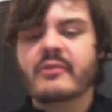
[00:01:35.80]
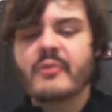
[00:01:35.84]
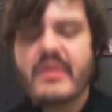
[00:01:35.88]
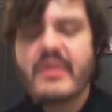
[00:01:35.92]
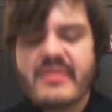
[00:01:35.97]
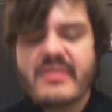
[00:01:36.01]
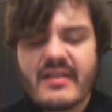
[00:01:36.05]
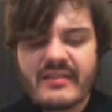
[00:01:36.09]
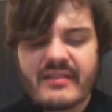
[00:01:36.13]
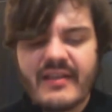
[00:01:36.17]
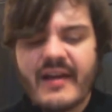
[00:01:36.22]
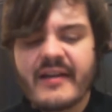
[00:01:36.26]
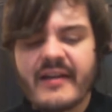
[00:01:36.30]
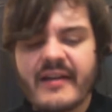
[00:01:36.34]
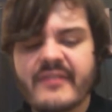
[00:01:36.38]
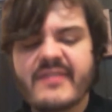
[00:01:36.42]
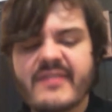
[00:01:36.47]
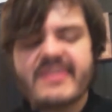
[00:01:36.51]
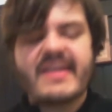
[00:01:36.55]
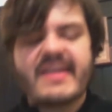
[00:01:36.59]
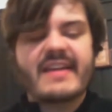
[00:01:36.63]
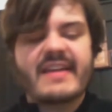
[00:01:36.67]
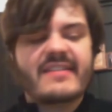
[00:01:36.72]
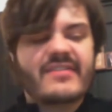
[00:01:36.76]
with the love
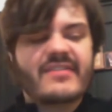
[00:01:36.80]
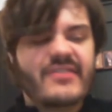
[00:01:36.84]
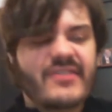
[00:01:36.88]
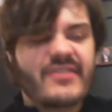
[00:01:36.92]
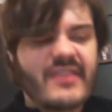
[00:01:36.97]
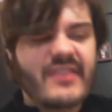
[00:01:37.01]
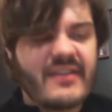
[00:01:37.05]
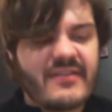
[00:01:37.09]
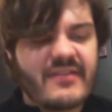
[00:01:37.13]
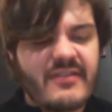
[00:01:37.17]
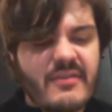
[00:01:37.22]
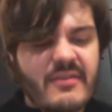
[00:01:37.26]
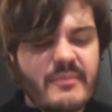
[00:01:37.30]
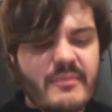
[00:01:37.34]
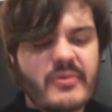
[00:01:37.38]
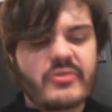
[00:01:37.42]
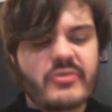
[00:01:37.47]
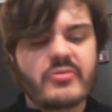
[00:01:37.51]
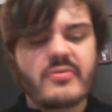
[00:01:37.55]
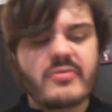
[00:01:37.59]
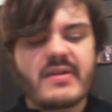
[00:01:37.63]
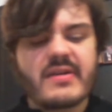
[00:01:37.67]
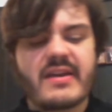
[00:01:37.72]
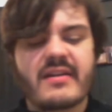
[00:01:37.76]
that exists
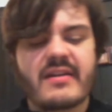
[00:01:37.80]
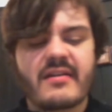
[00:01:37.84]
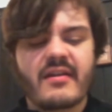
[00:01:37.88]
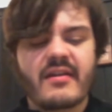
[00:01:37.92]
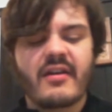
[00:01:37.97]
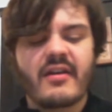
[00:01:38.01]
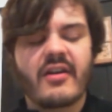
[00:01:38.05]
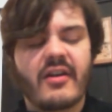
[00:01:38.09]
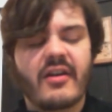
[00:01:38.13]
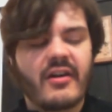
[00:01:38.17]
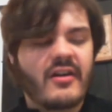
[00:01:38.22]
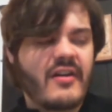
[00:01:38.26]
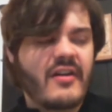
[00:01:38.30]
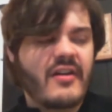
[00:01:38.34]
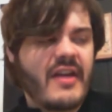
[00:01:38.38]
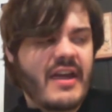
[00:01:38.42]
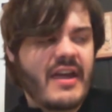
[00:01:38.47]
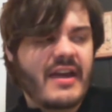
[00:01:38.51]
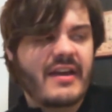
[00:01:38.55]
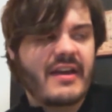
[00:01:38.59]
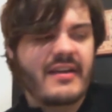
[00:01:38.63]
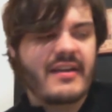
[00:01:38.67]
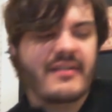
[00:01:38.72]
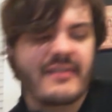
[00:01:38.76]
between her
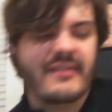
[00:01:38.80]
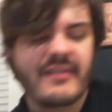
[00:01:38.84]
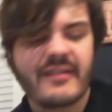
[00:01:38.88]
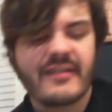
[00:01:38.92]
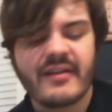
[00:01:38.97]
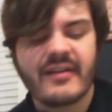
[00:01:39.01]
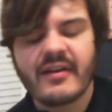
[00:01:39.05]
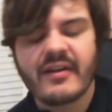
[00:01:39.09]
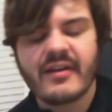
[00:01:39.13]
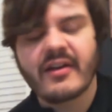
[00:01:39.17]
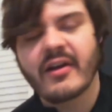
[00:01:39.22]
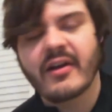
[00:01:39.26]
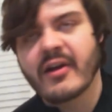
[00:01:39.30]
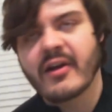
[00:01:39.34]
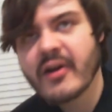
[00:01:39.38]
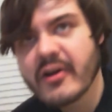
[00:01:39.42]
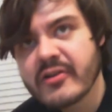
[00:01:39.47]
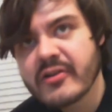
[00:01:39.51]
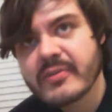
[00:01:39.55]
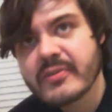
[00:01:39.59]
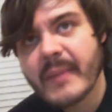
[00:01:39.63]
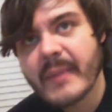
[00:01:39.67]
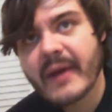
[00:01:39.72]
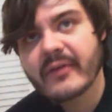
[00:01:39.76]
and her
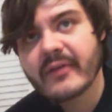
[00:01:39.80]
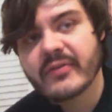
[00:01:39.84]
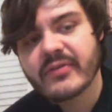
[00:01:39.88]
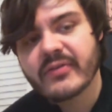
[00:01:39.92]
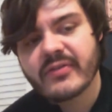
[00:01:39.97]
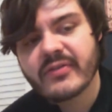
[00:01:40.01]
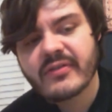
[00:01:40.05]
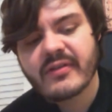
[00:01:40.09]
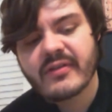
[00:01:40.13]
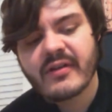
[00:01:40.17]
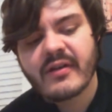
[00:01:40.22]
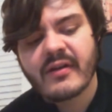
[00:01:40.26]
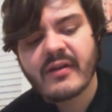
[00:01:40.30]
spouse.